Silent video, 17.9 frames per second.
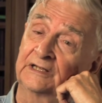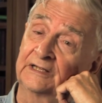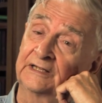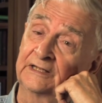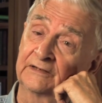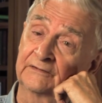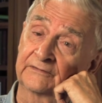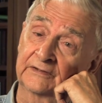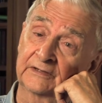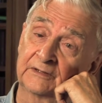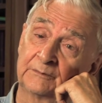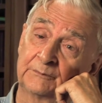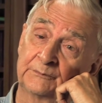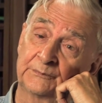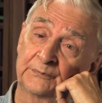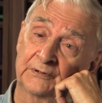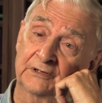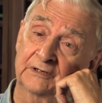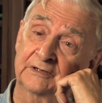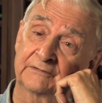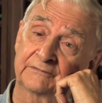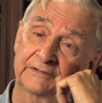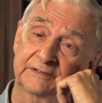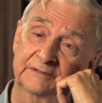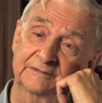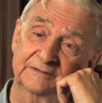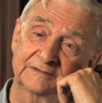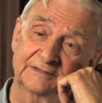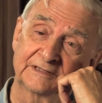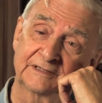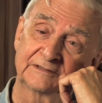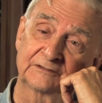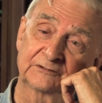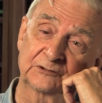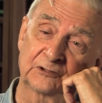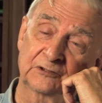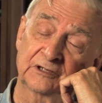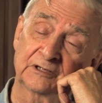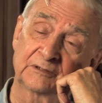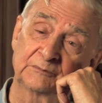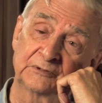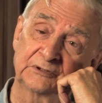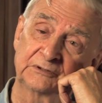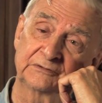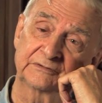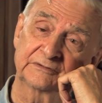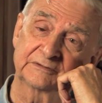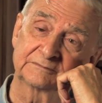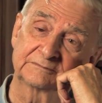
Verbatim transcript: giving them part of it and turning them loose.